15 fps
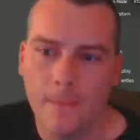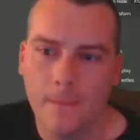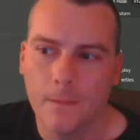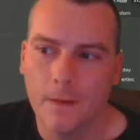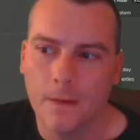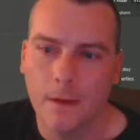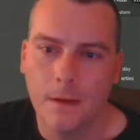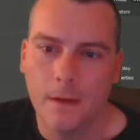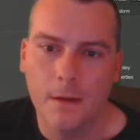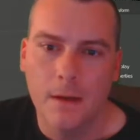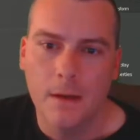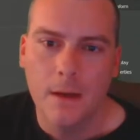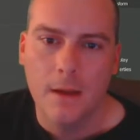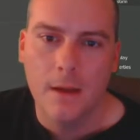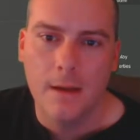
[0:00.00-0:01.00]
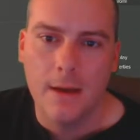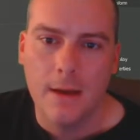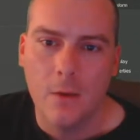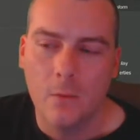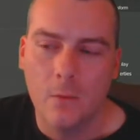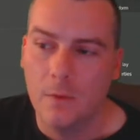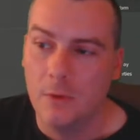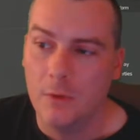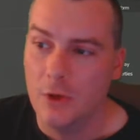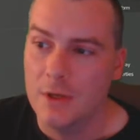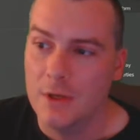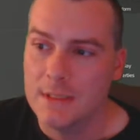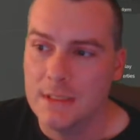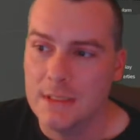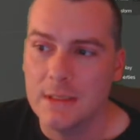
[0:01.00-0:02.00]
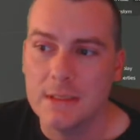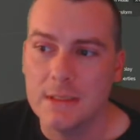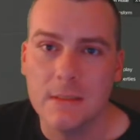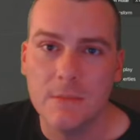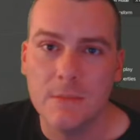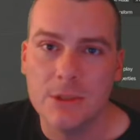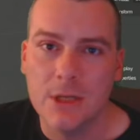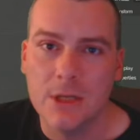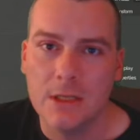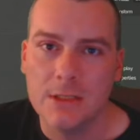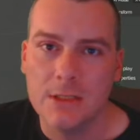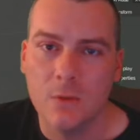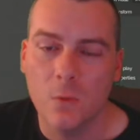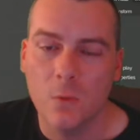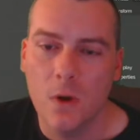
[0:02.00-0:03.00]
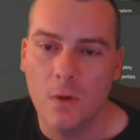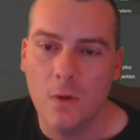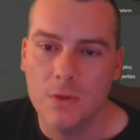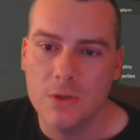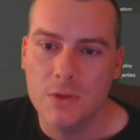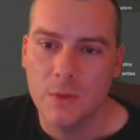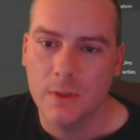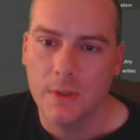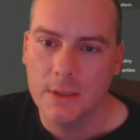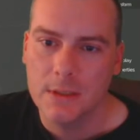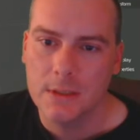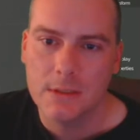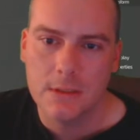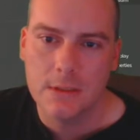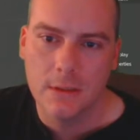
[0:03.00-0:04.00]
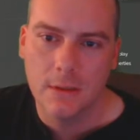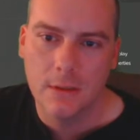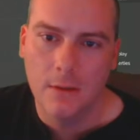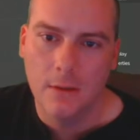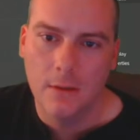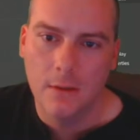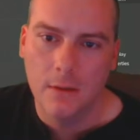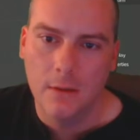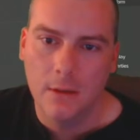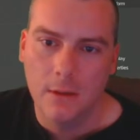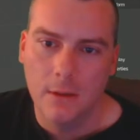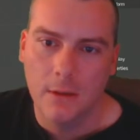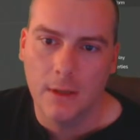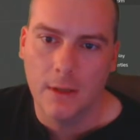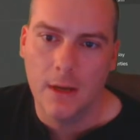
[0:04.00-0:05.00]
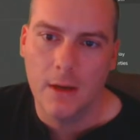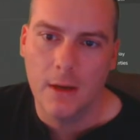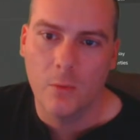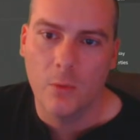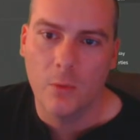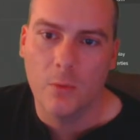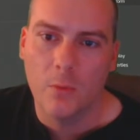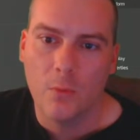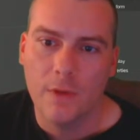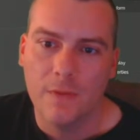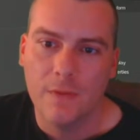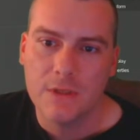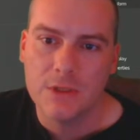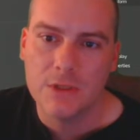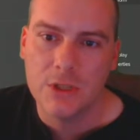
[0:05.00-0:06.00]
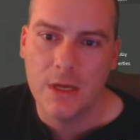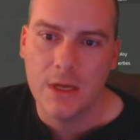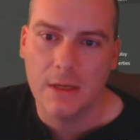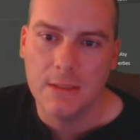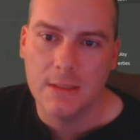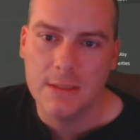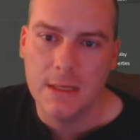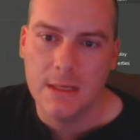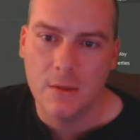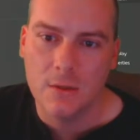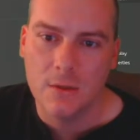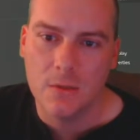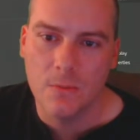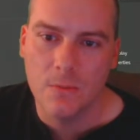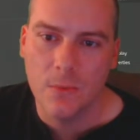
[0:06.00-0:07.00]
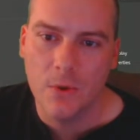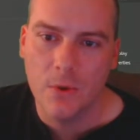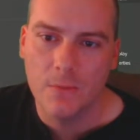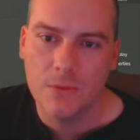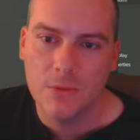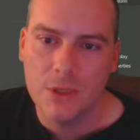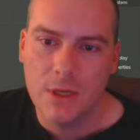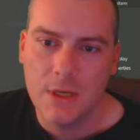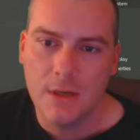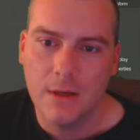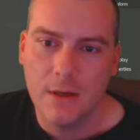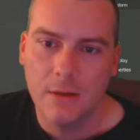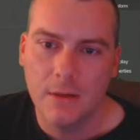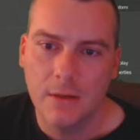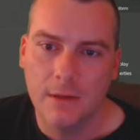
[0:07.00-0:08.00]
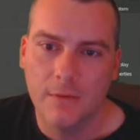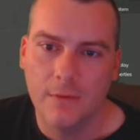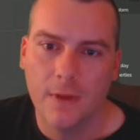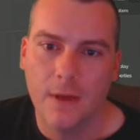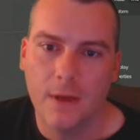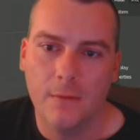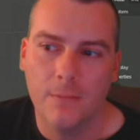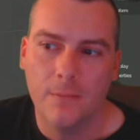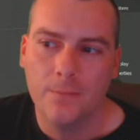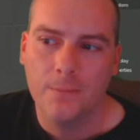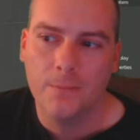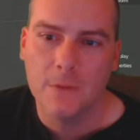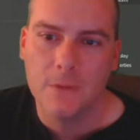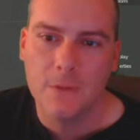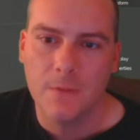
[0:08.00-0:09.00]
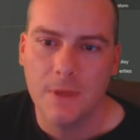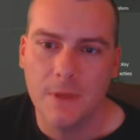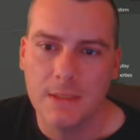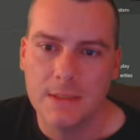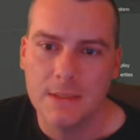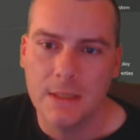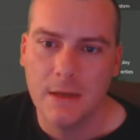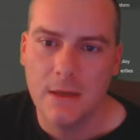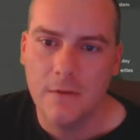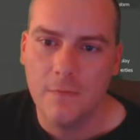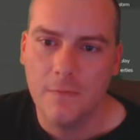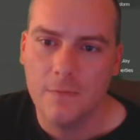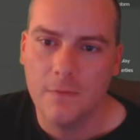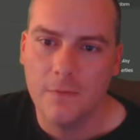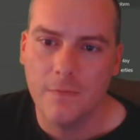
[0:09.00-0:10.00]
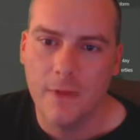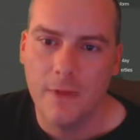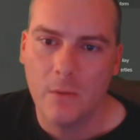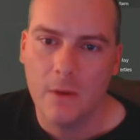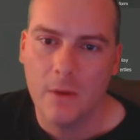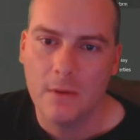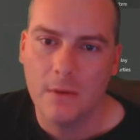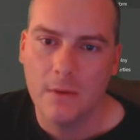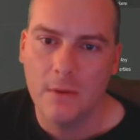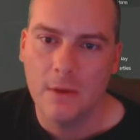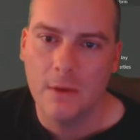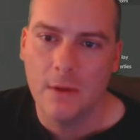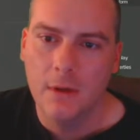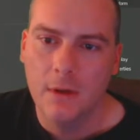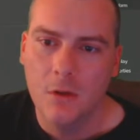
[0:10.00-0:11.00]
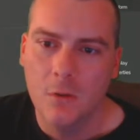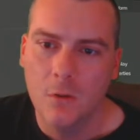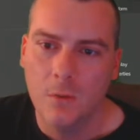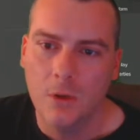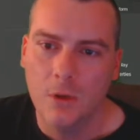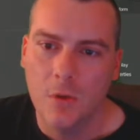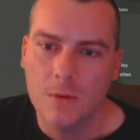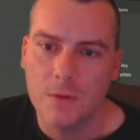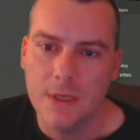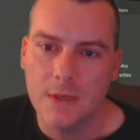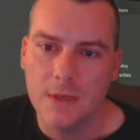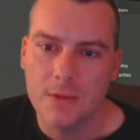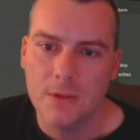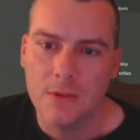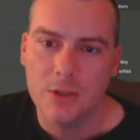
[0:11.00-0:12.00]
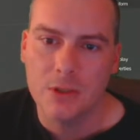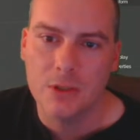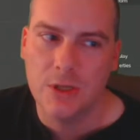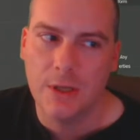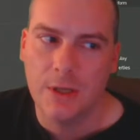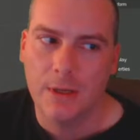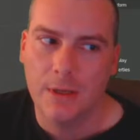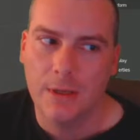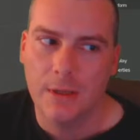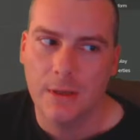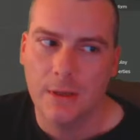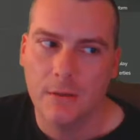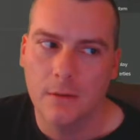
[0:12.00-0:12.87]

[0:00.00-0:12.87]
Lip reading: Okay, now you can see the sims changing while we're doing this. Okay, now we want to bring this shader down to the bottom shader, like that. So the BSDF of that one will be going down to this shader here.